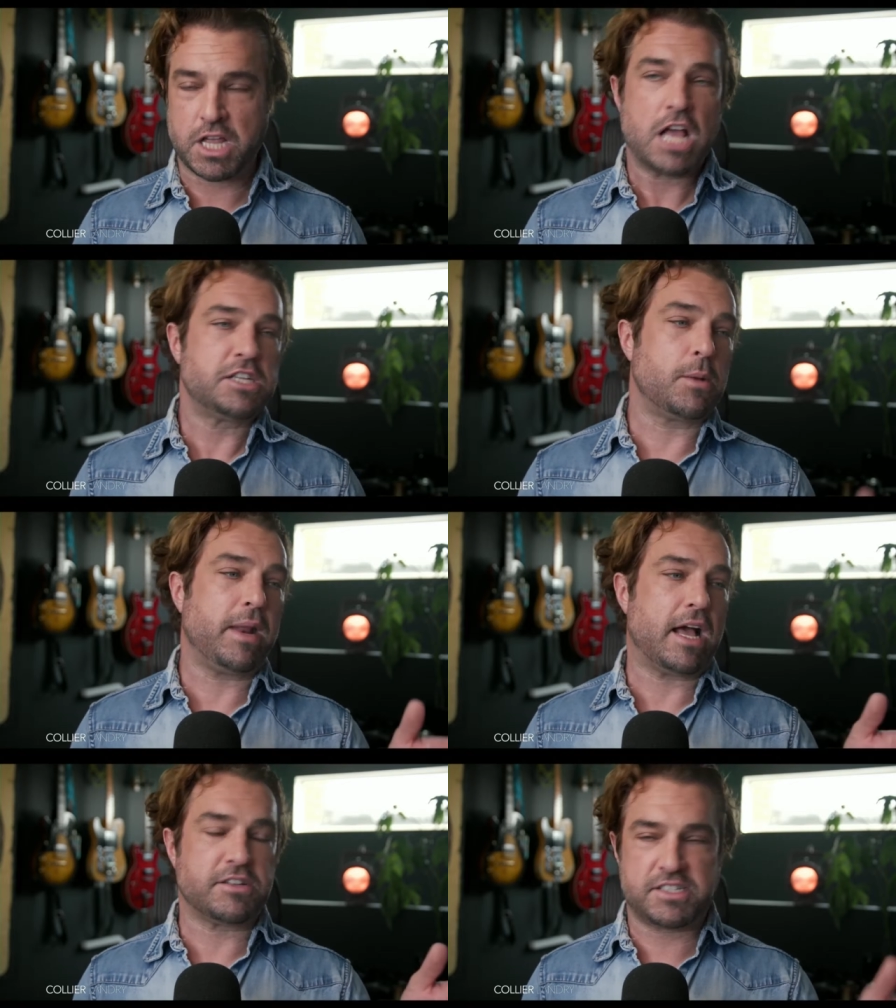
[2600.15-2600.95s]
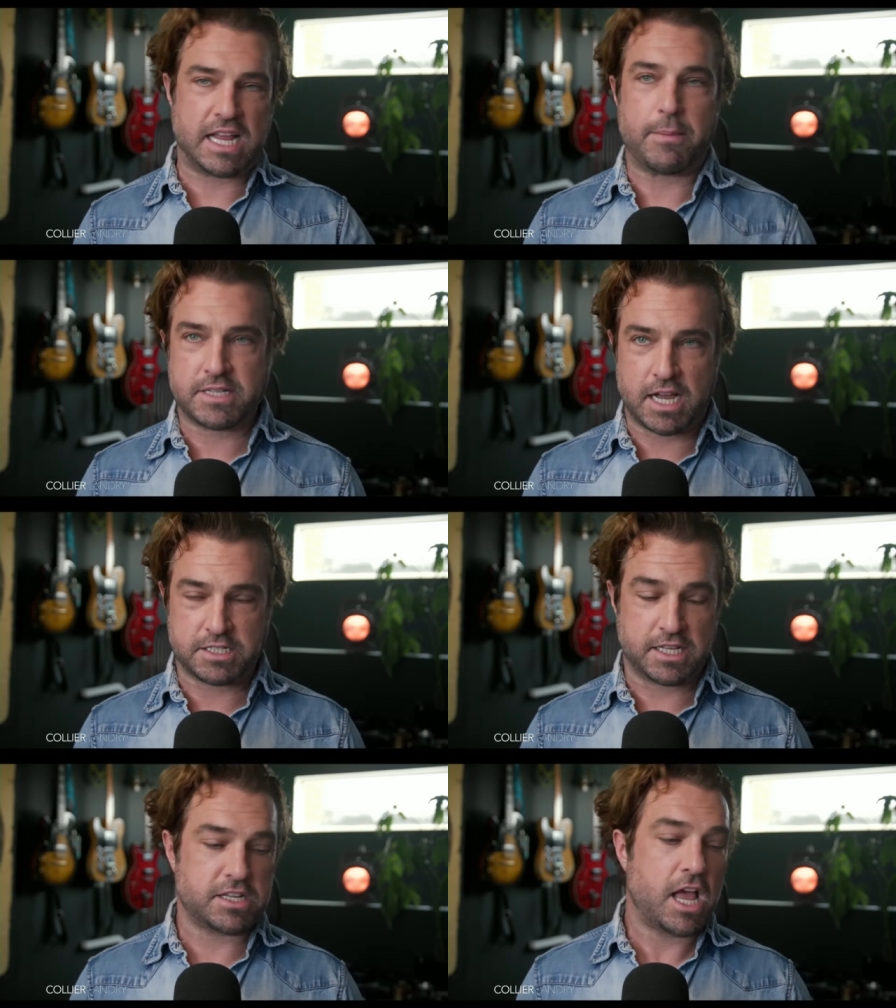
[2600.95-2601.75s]
Somebody else sabotaged
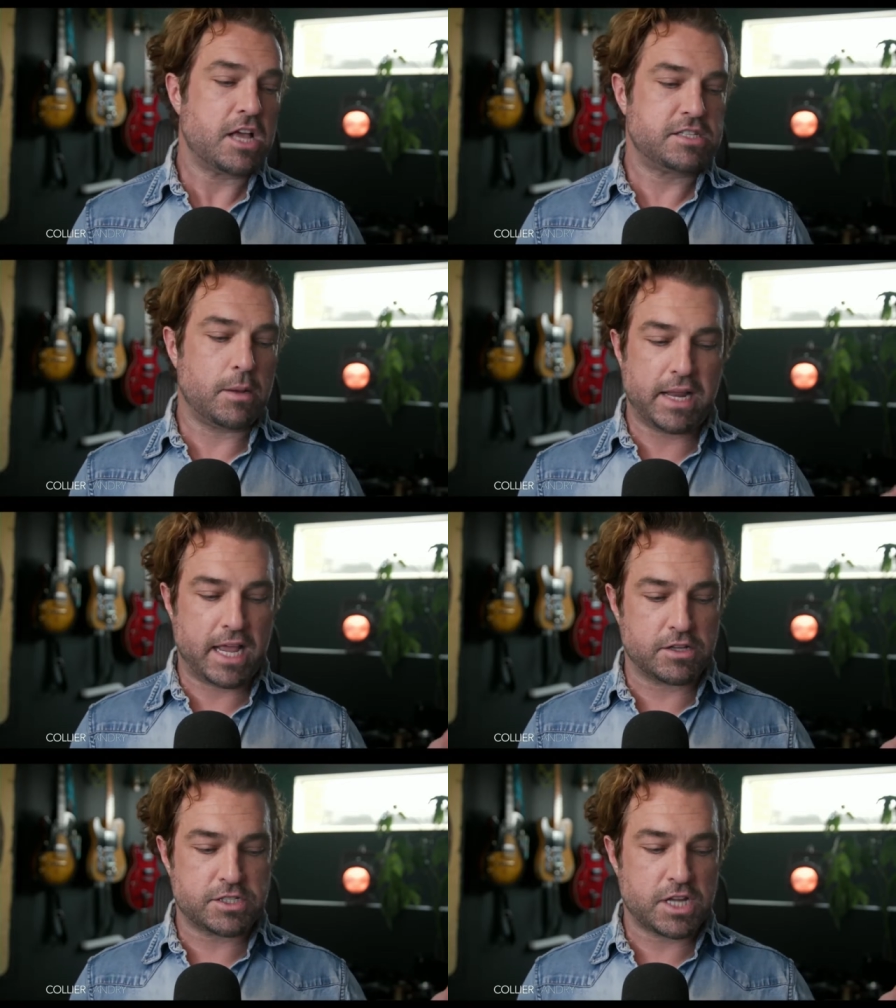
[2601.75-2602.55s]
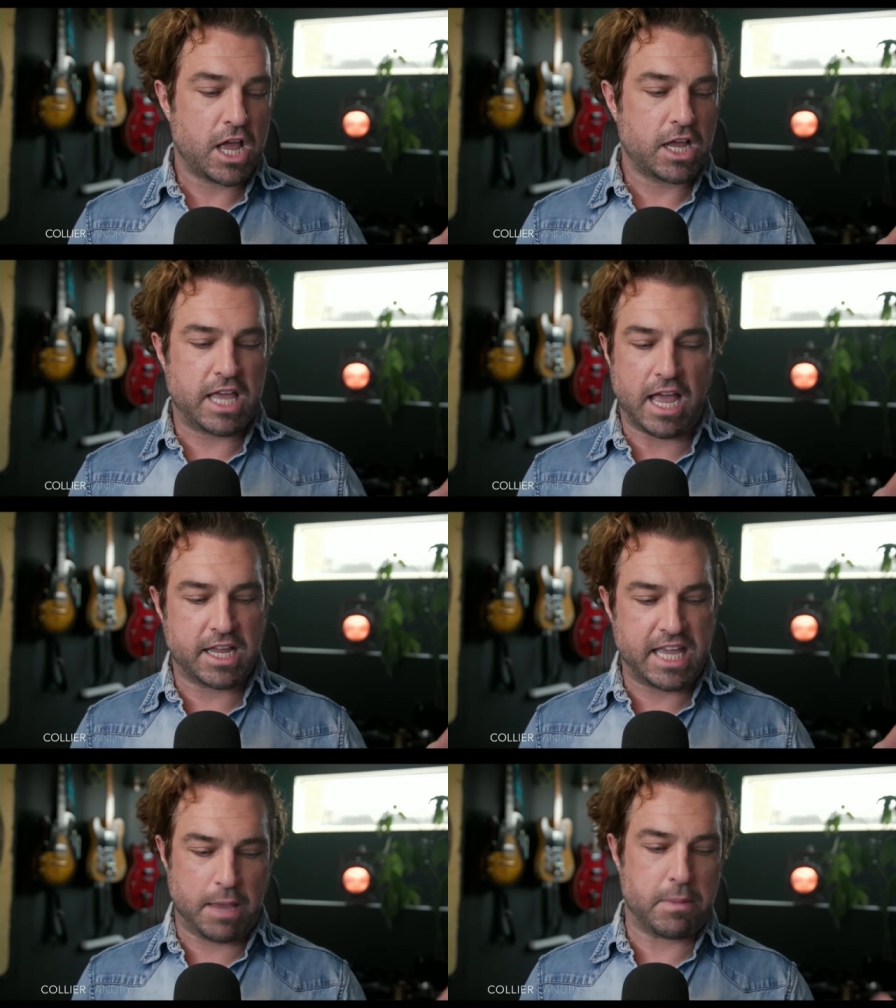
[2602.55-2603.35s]
this. Somebody else
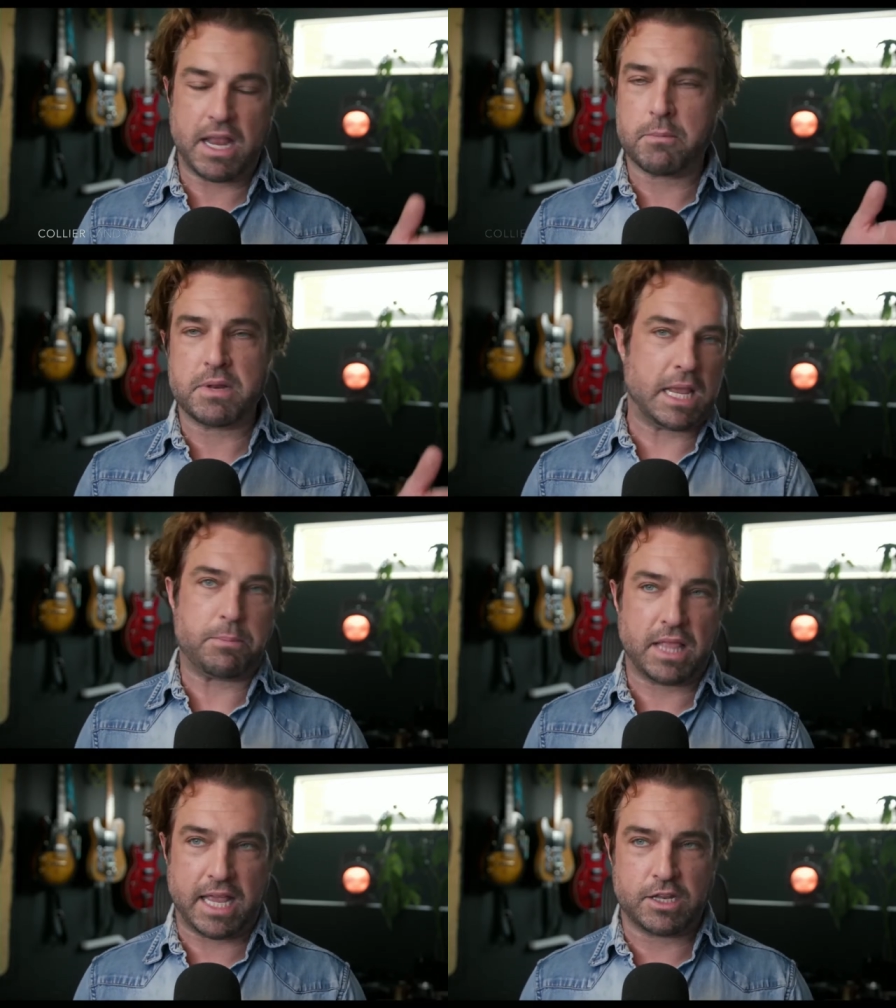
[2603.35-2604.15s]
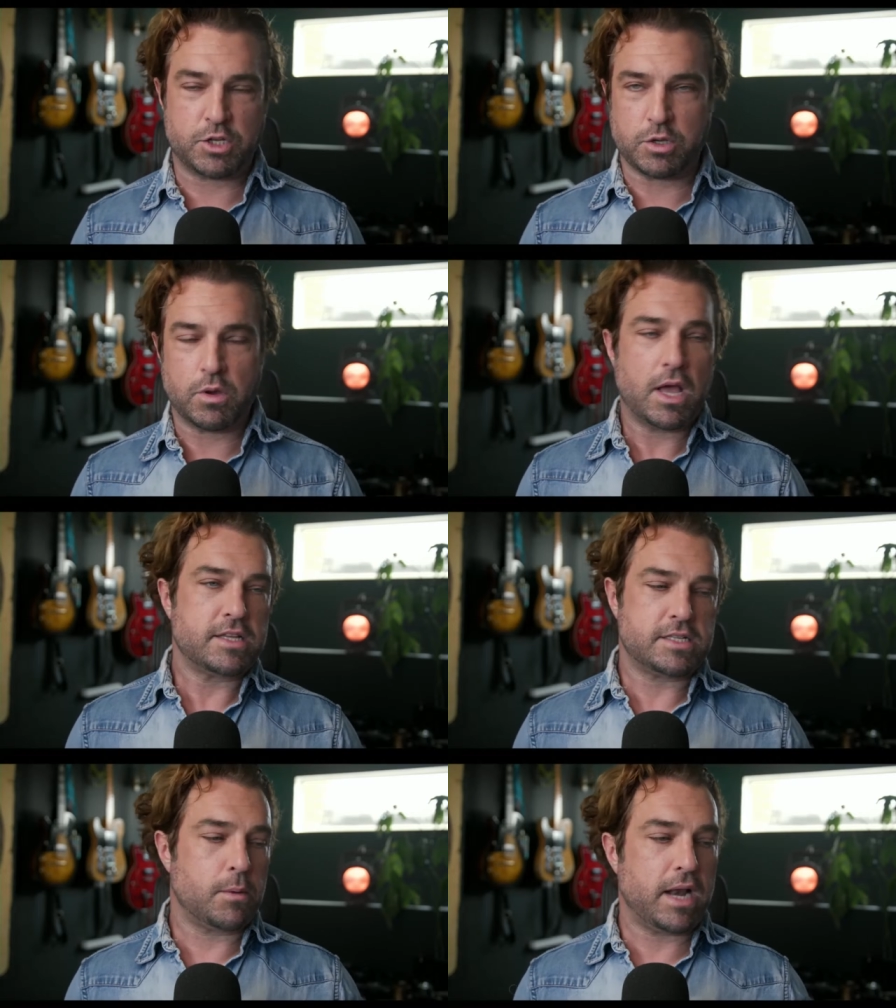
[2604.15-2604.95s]
came in and manipulated you.
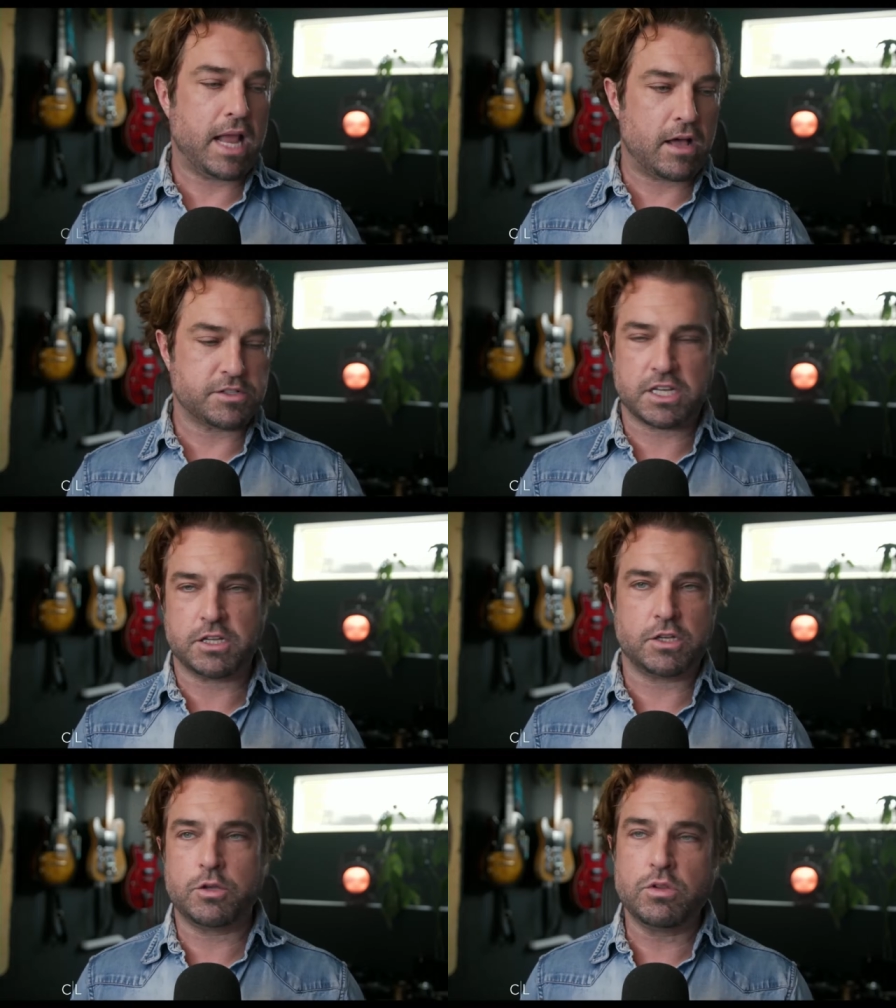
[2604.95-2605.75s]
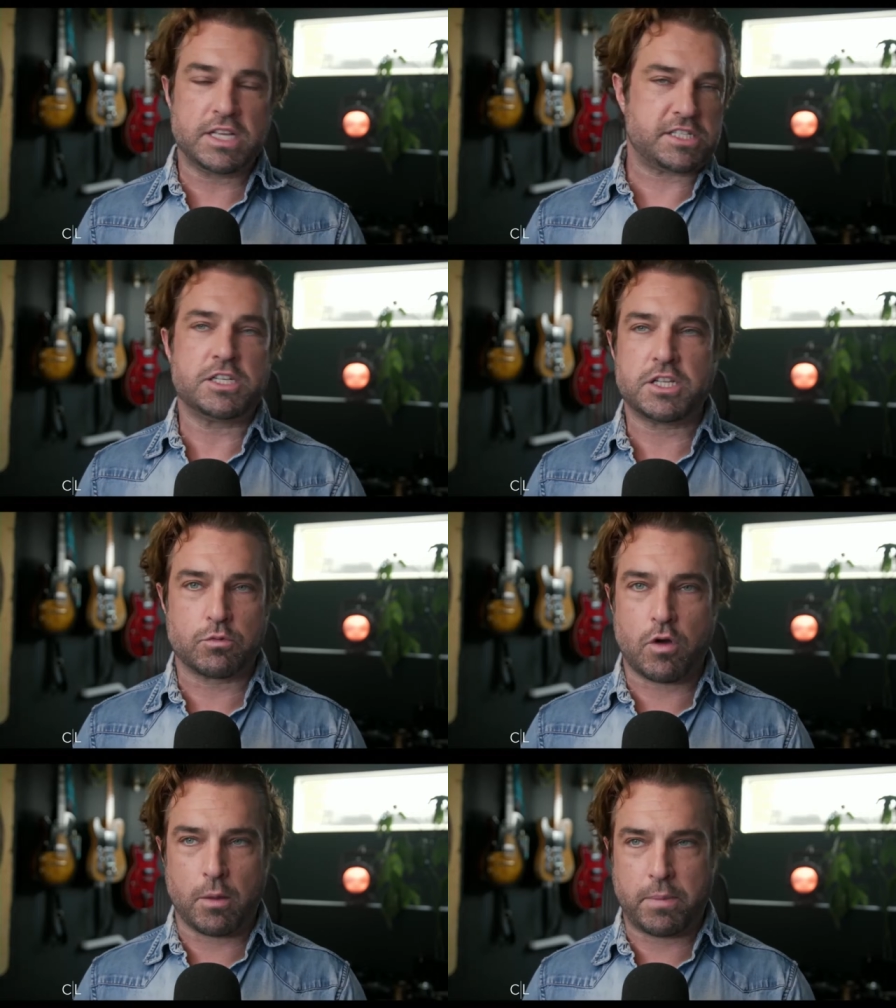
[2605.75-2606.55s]
Someone else, you listened to the
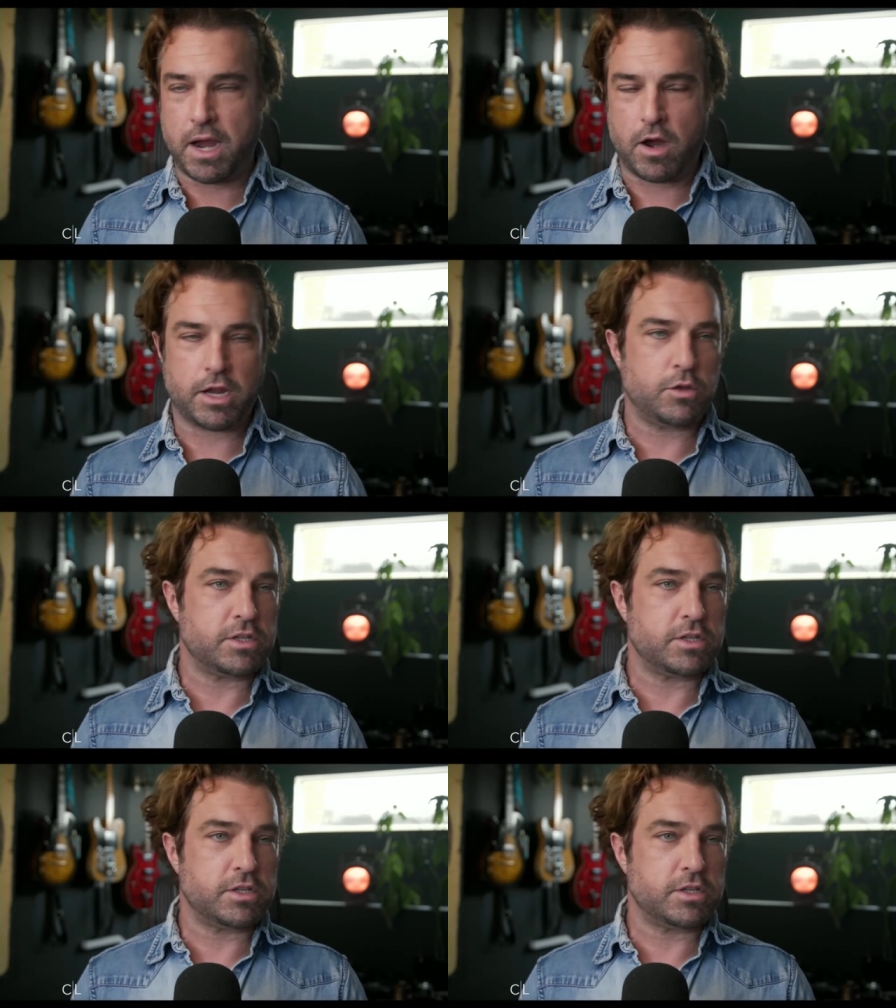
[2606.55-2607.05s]
wrong parent.